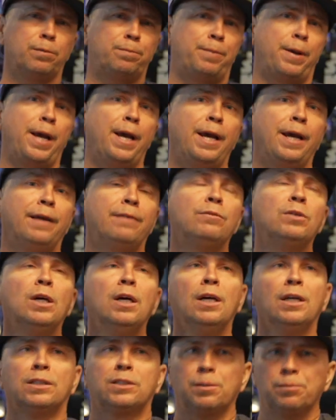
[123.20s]
pain,
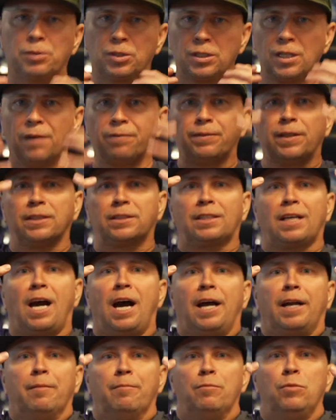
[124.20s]
some stuff that's
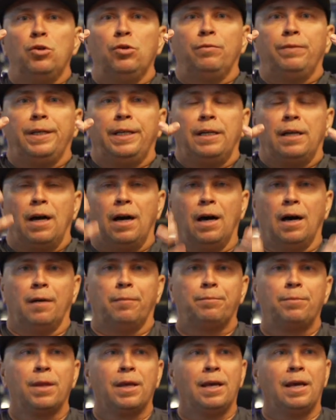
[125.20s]
kind of moving
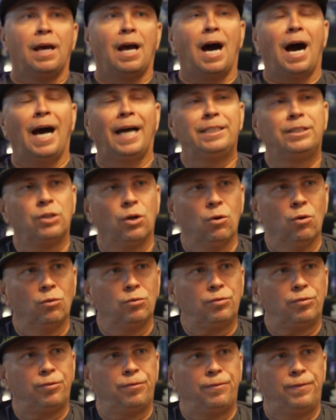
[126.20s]
up. I
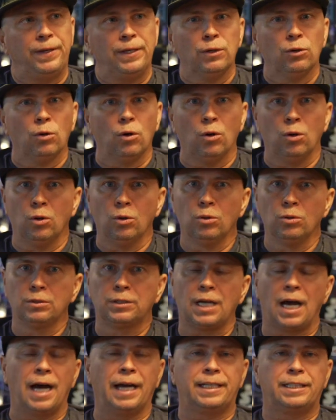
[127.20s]
don't feel
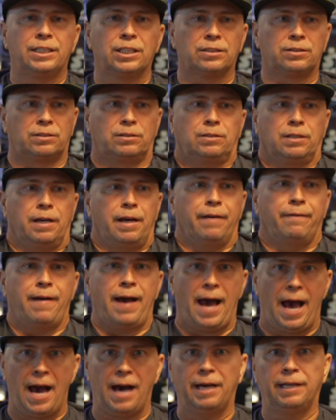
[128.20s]
old. I just have
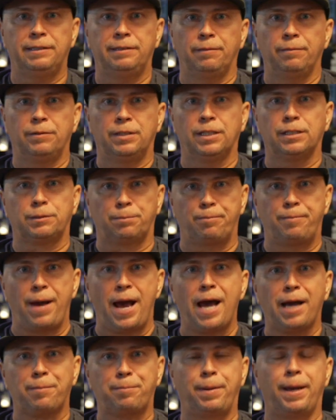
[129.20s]
had this
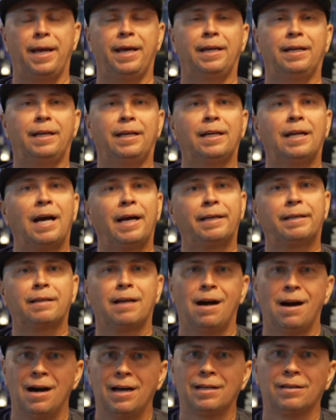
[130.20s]
back pain. And I
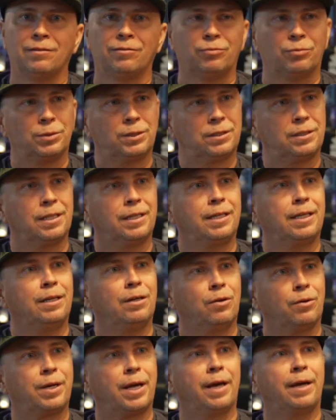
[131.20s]
kind of was
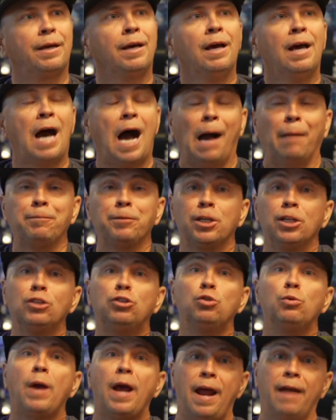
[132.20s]
thinking, okay, I'm going
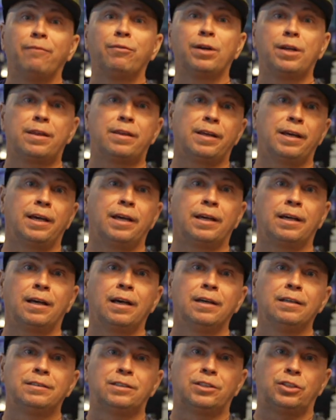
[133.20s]
to do
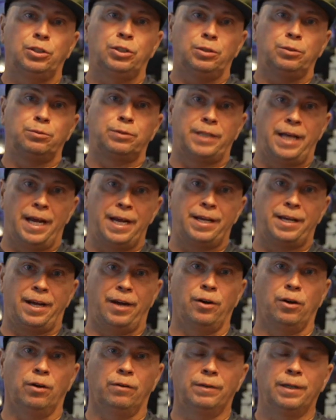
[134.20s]
everything to take
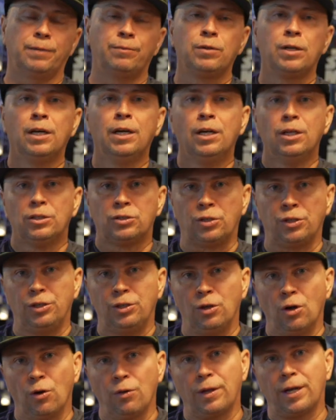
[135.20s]
care of it. So
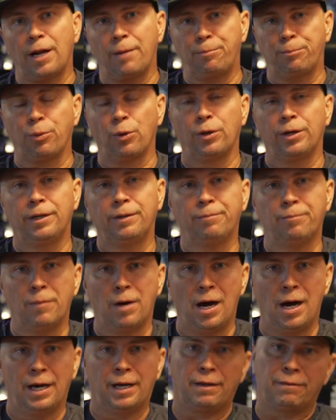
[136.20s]
you know that I printed
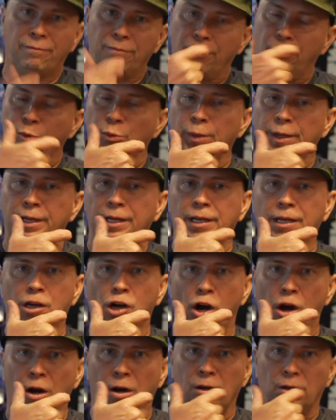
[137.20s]
my 3D
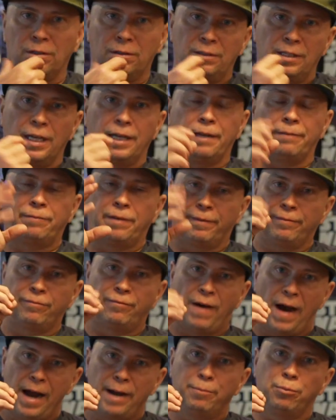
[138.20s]
guard that
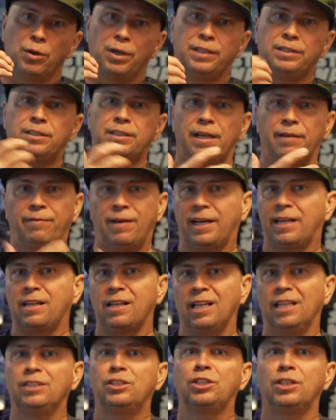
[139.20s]
vibrates if I
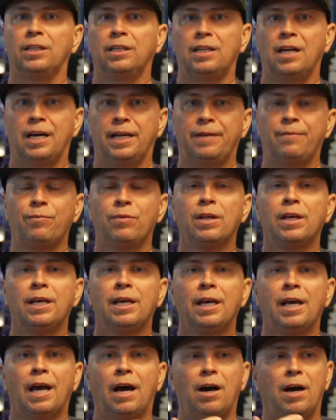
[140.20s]
clench at night.
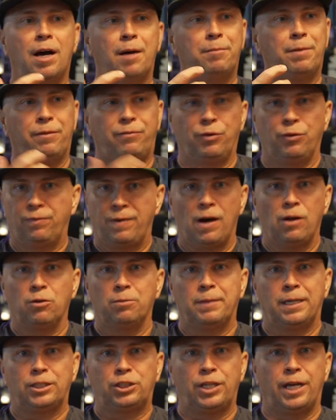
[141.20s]
If you follow
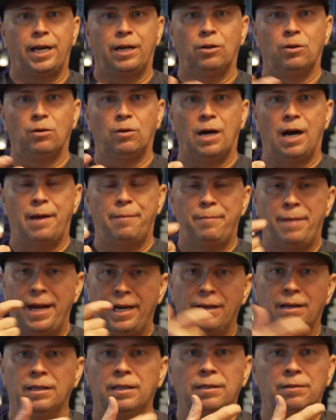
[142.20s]
my channel, I
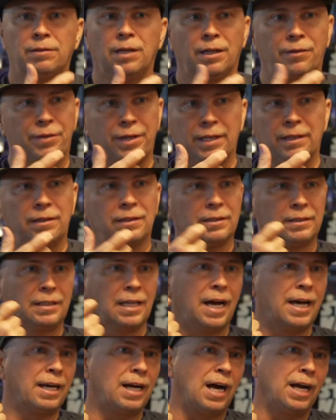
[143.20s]
made a thing
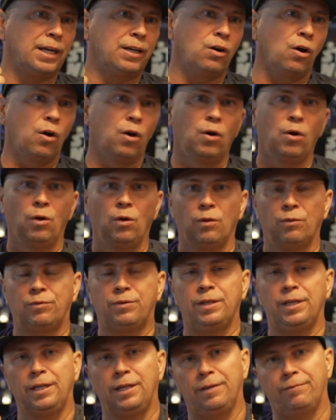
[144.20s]
that I call
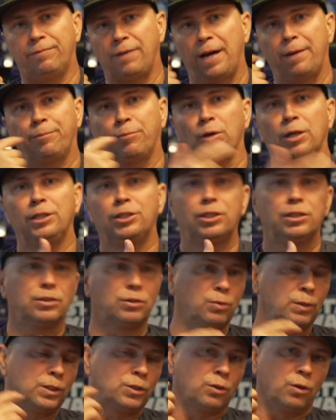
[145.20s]
the vibration
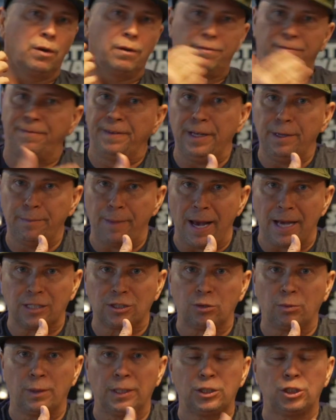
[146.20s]
switch or a feedback
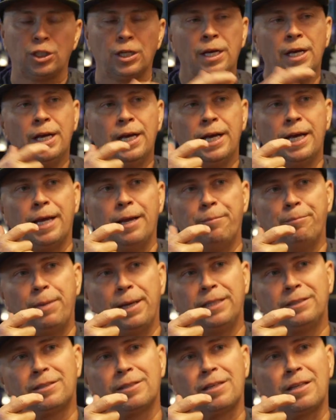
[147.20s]
switch. And
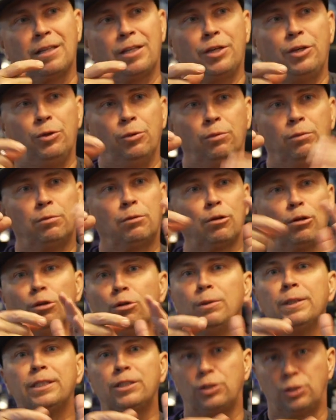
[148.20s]
basically you
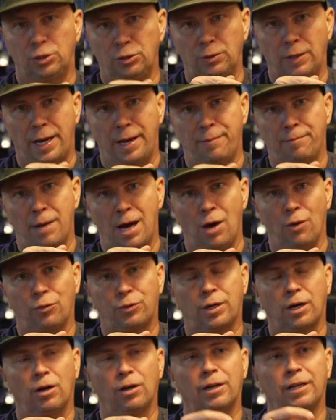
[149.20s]
glue it to a
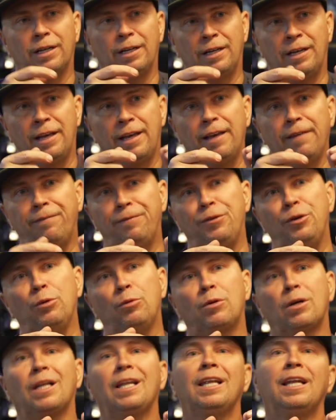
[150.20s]
mouth guard, and if you
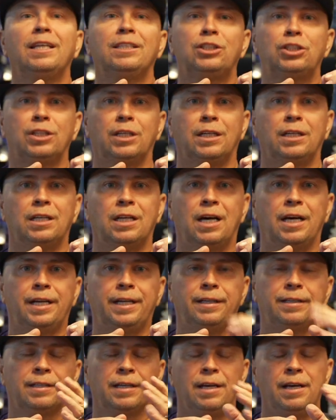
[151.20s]
clench at
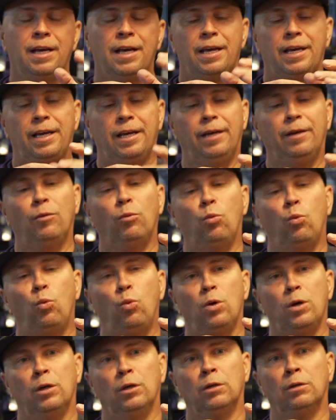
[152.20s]
night, it
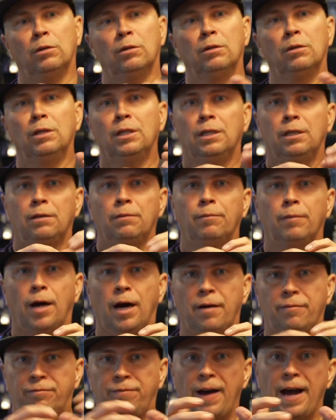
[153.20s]
will
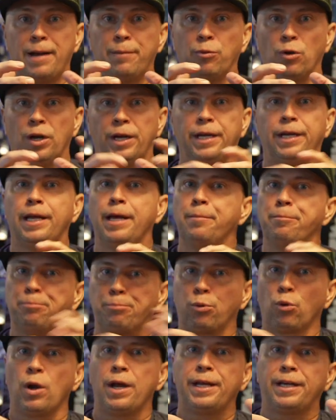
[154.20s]
vibrate and
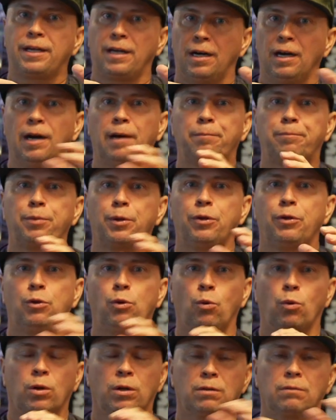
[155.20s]
break up
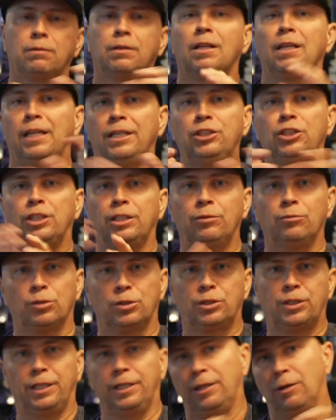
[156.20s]
your clenching
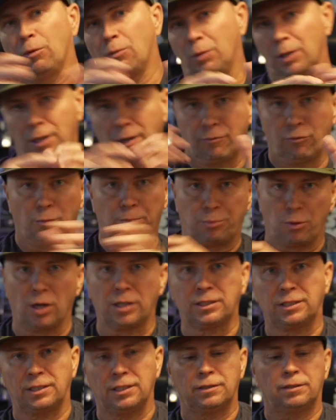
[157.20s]
routine or whatever
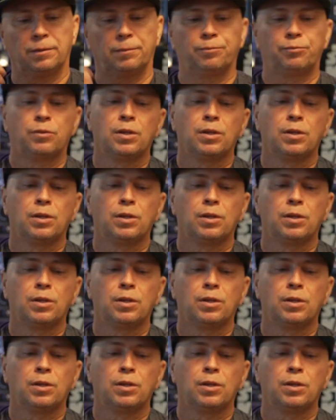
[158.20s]
bruxism.